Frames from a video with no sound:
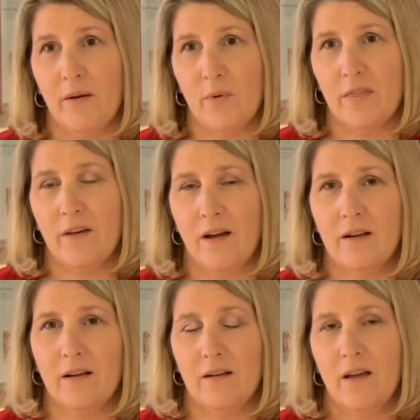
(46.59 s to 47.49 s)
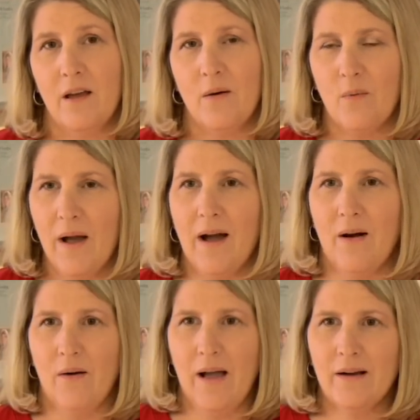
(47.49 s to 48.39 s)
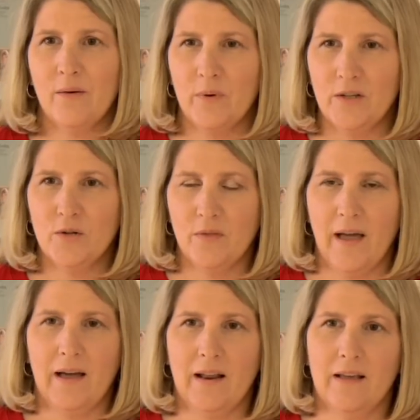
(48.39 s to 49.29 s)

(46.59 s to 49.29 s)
And we thought, wow, how could we do that?